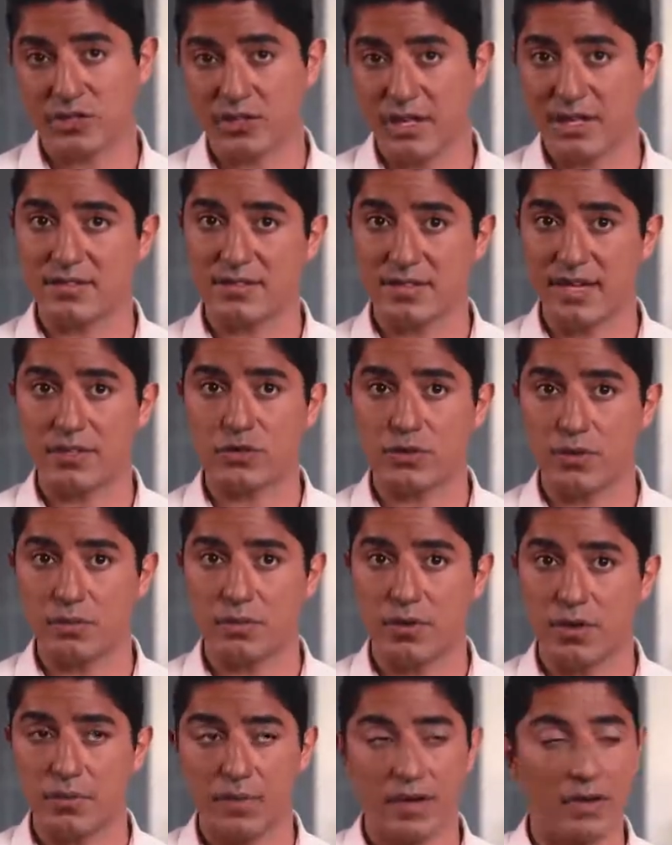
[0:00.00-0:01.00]
that scheduling
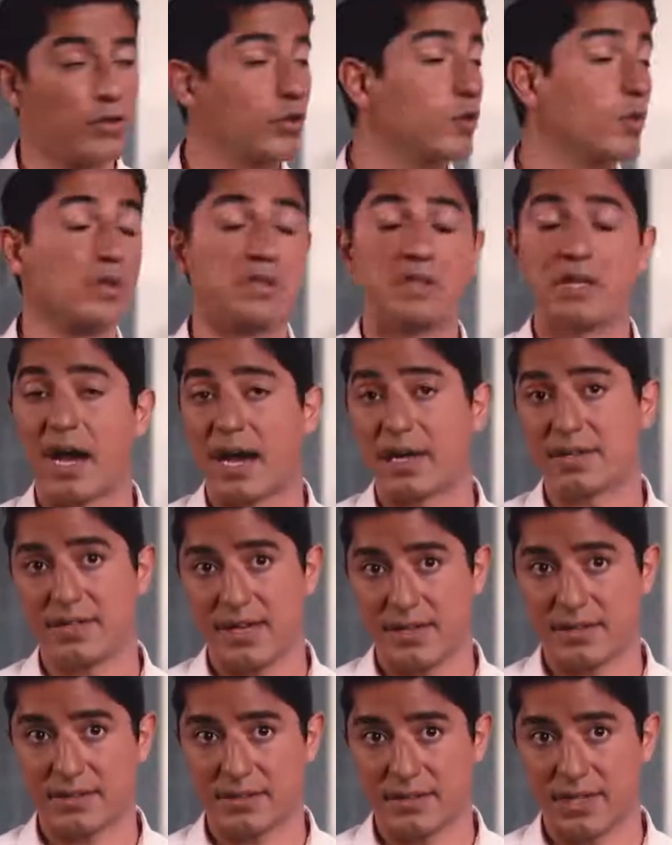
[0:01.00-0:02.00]
permit, you will not
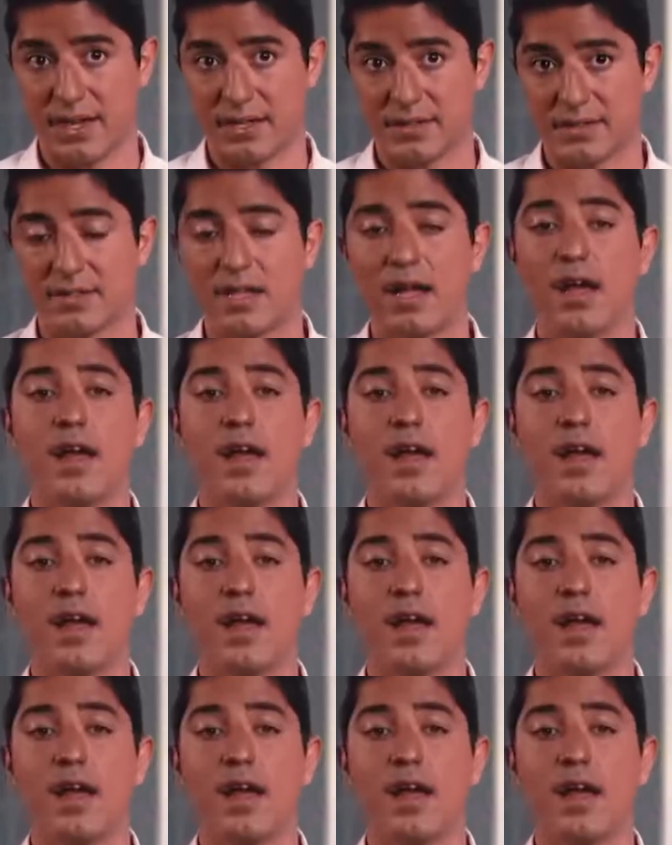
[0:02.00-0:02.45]
take the test.